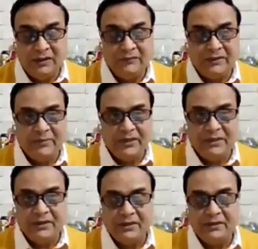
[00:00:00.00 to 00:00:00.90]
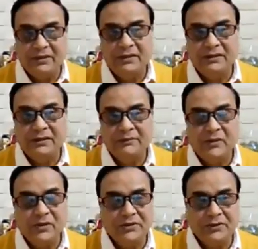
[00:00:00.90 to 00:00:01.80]
living miracle in the
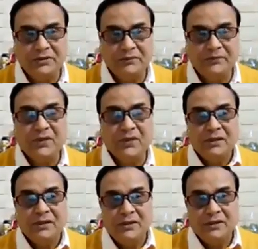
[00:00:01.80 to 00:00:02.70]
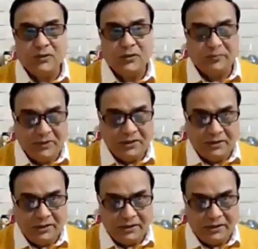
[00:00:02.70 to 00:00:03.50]
modern economic